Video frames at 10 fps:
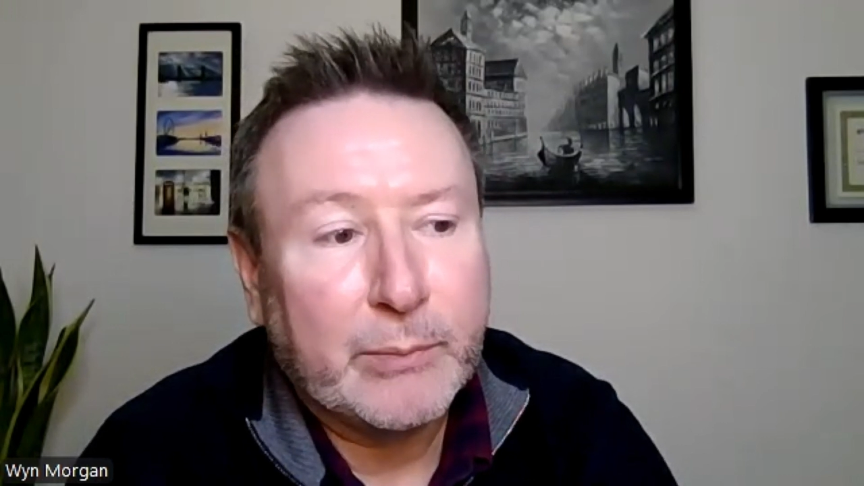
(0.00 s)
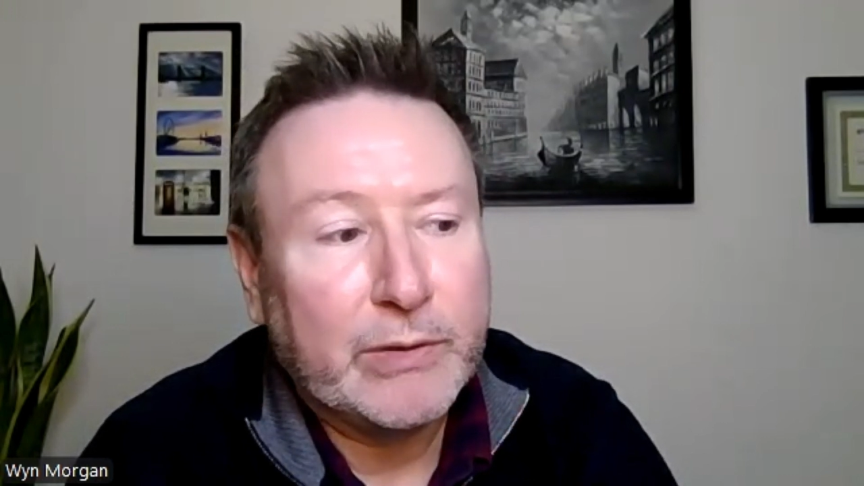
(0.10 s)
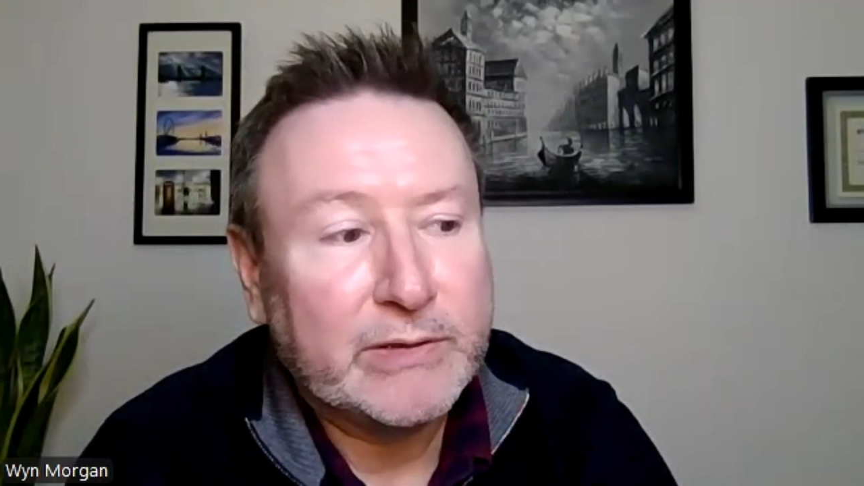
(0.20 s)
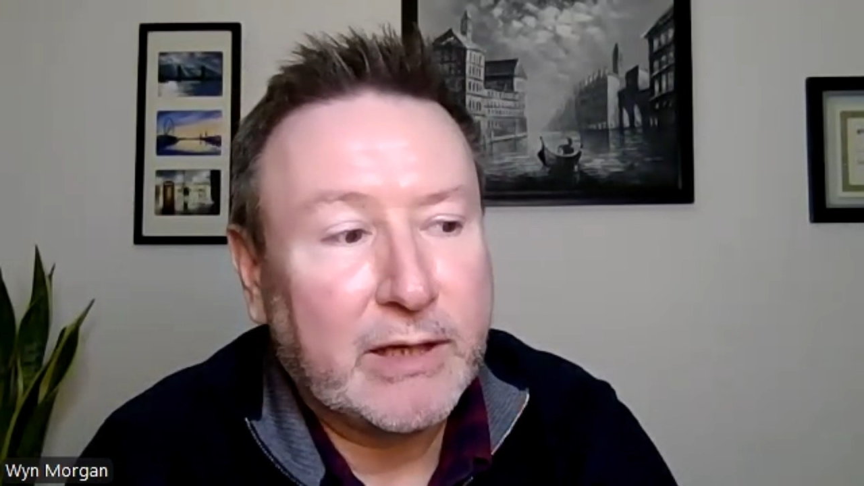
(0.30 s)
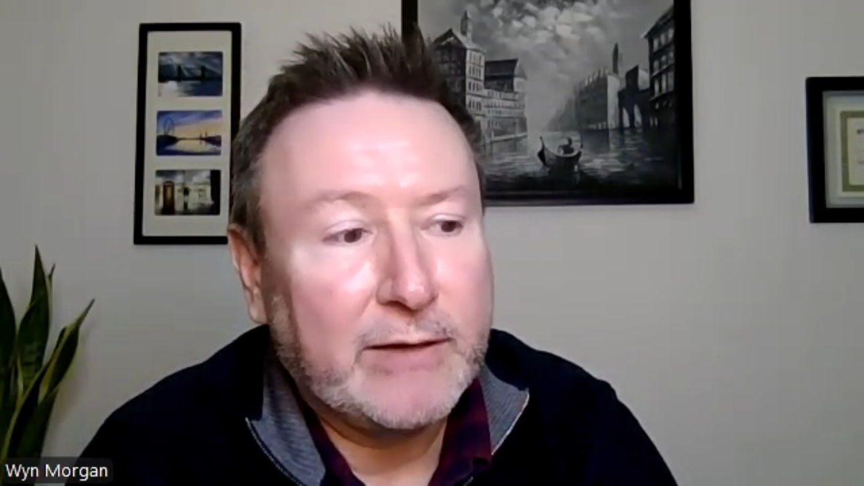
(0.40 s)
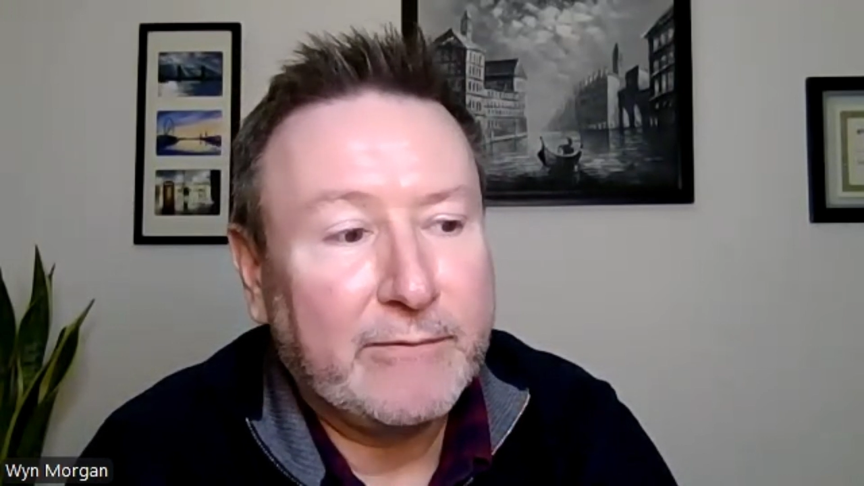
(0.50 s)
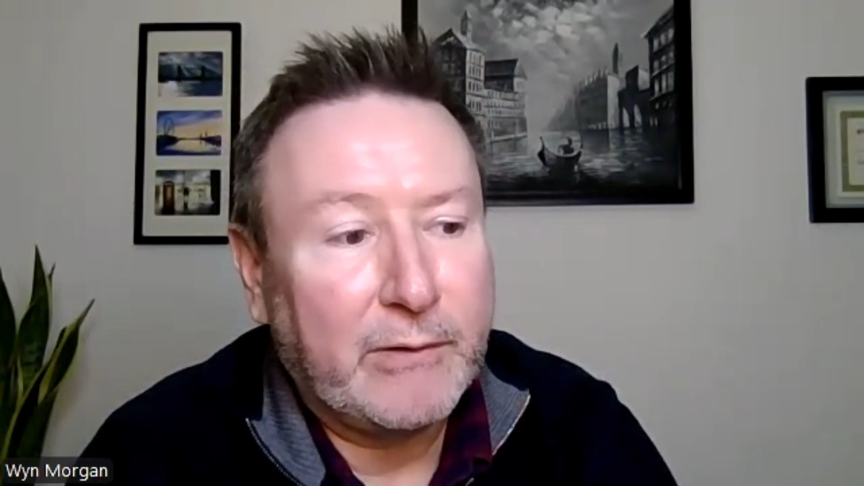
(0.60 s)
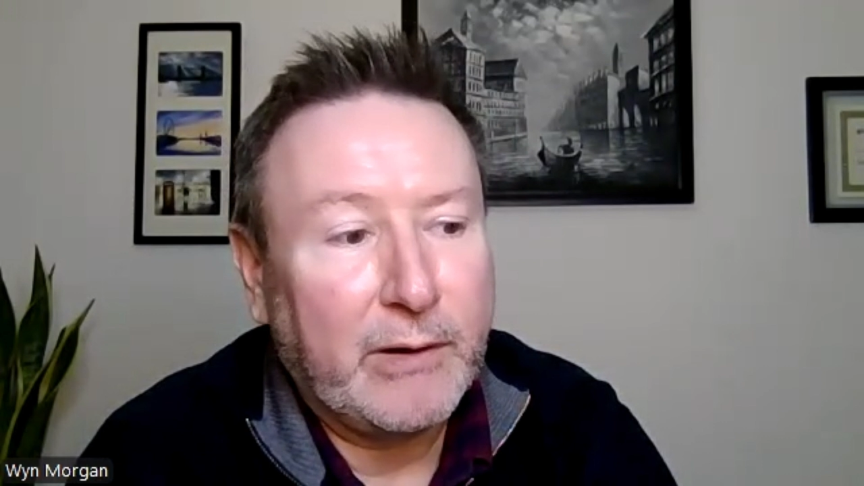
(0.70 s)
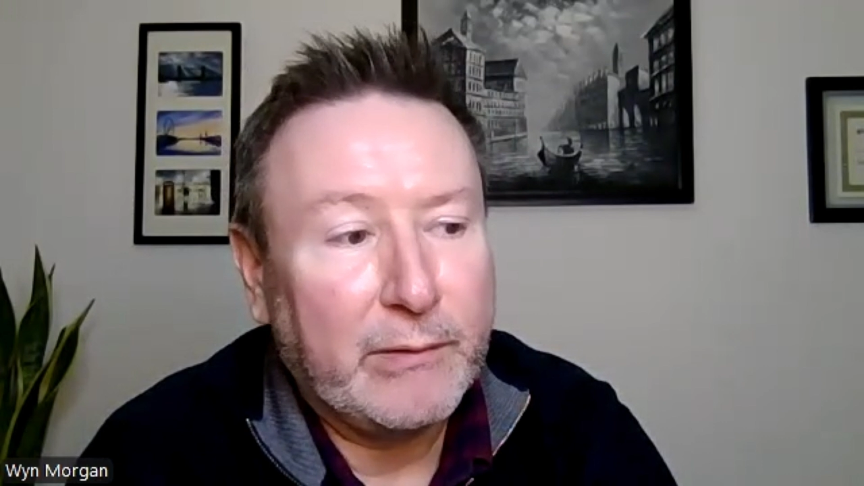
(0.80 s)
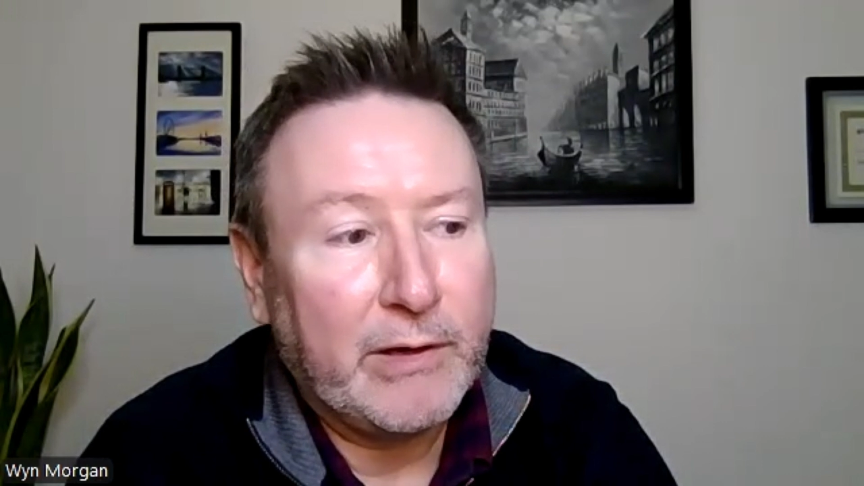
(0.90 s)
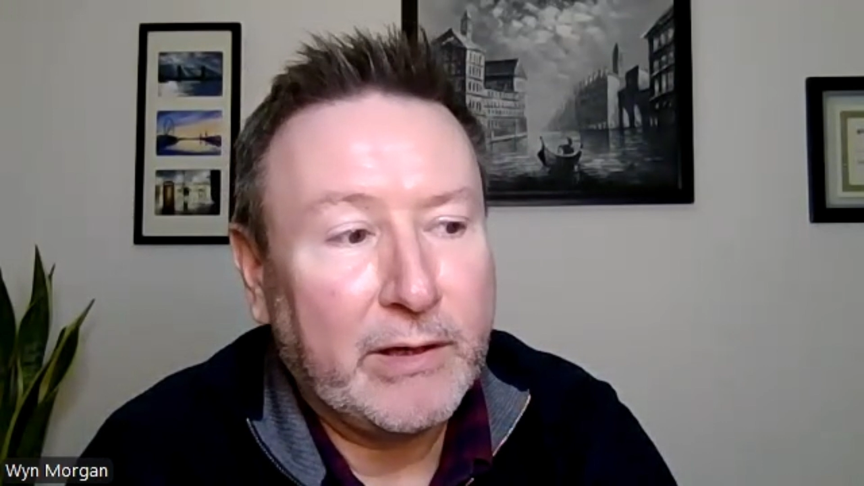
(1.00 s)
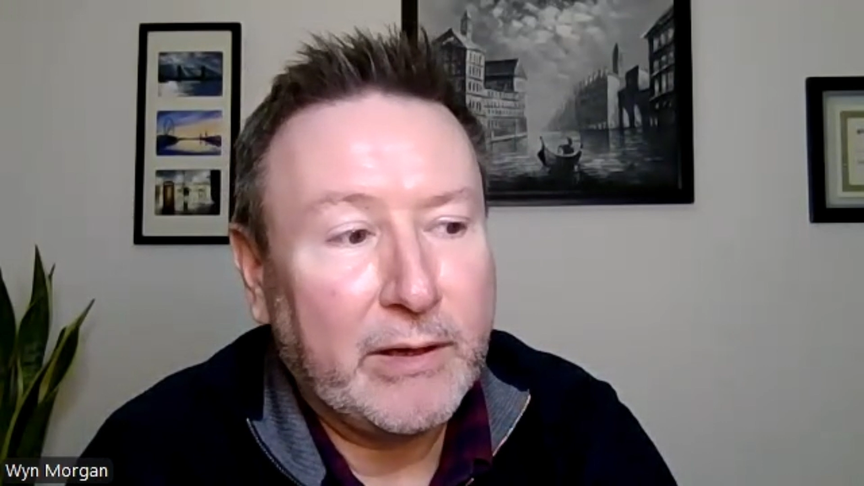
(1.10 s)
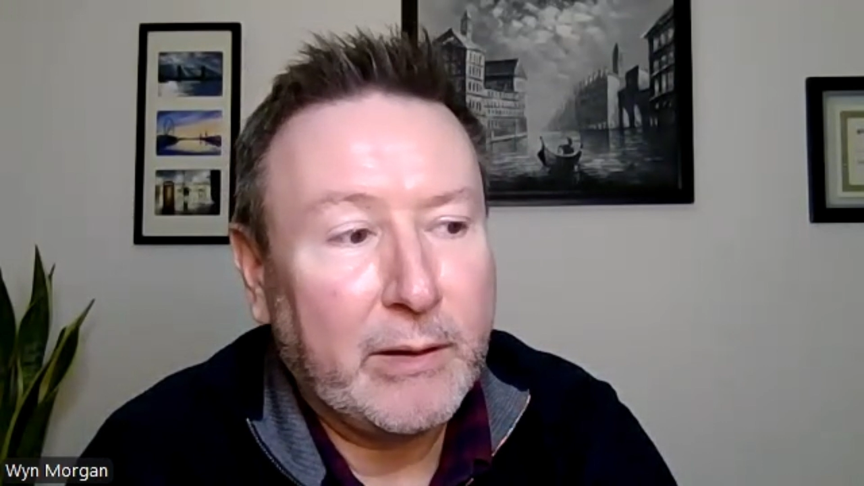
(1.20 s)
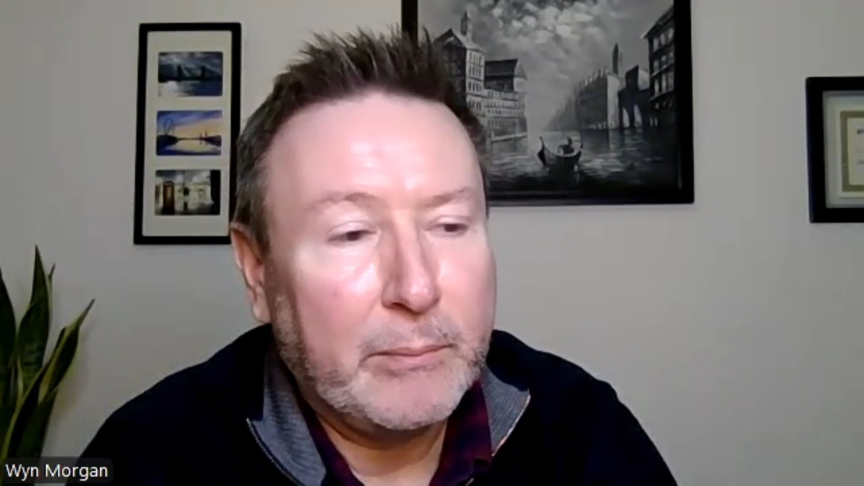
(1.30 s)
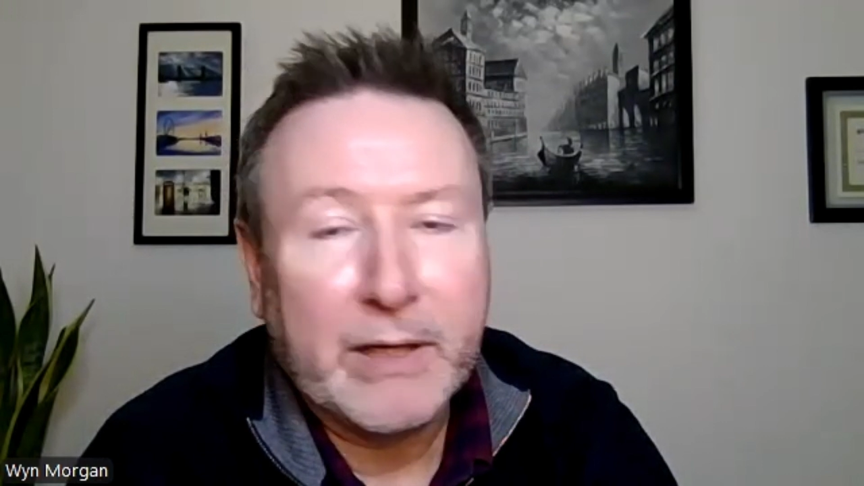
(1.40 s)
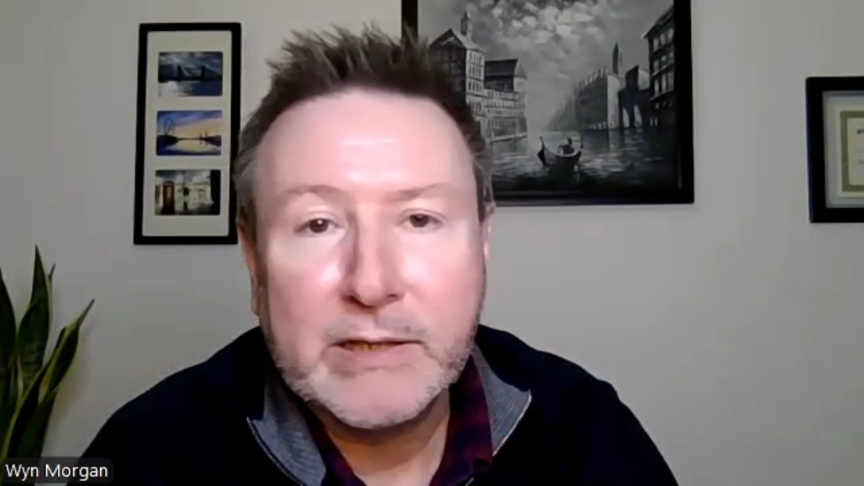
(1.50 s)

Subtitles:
someone's life around into the